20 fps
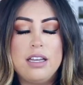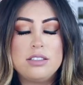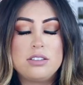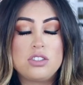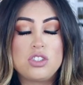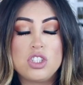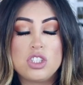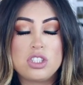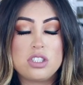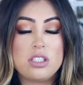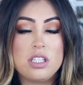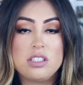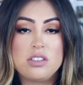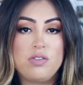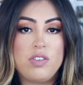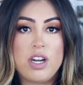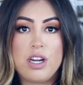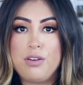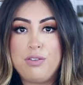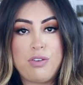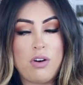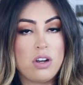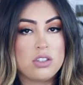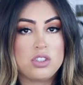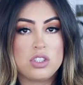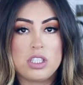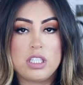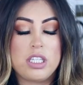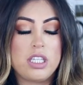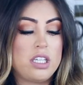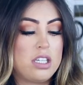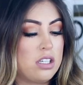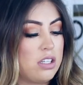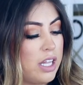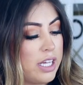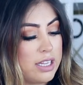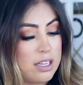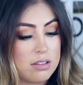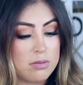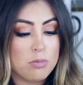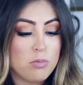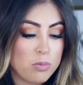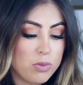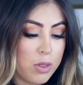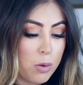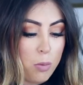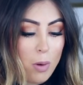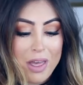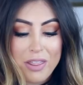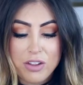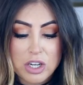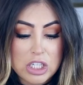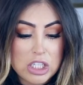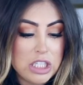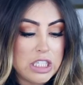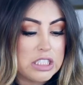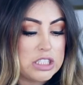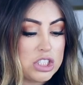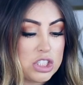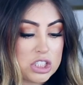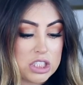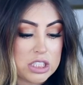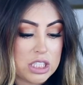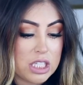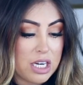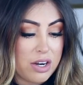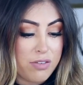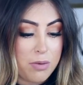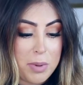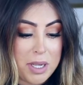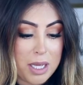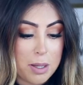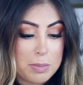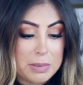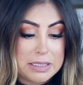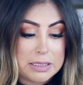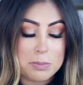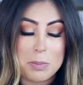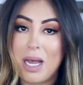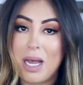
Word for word: it's very fraudulent here. Like the weather, it just can never make up its